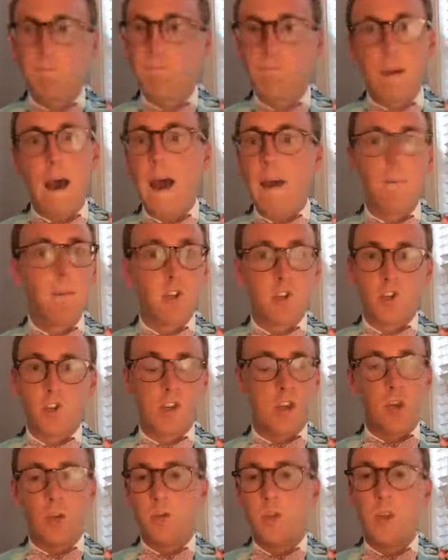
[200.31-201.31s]
Buy a bunch of
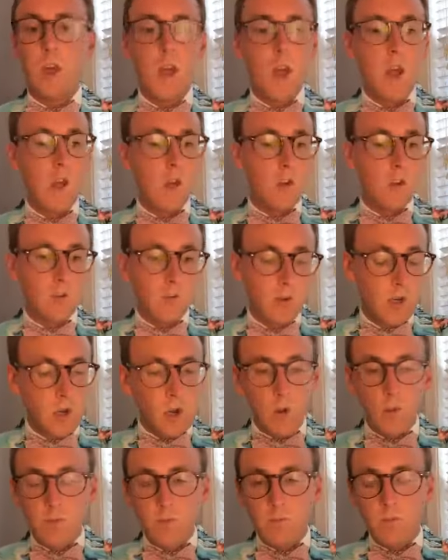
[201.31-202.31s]
those you
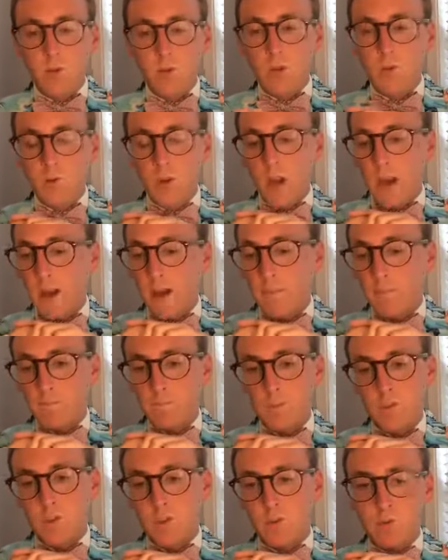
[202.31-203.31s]
know, um,
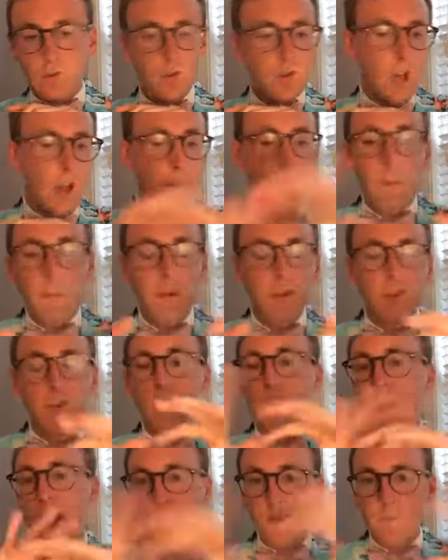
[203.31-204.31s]
just chop up a bunch of
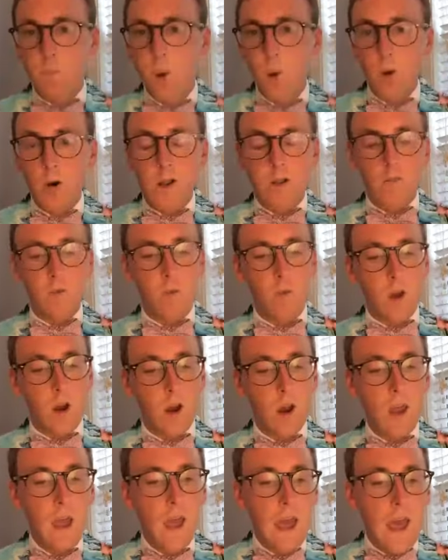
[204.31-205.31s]
that ice, pour it
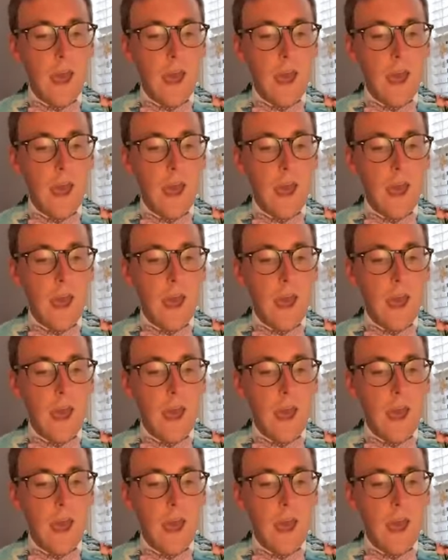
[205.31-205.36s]
everywhere.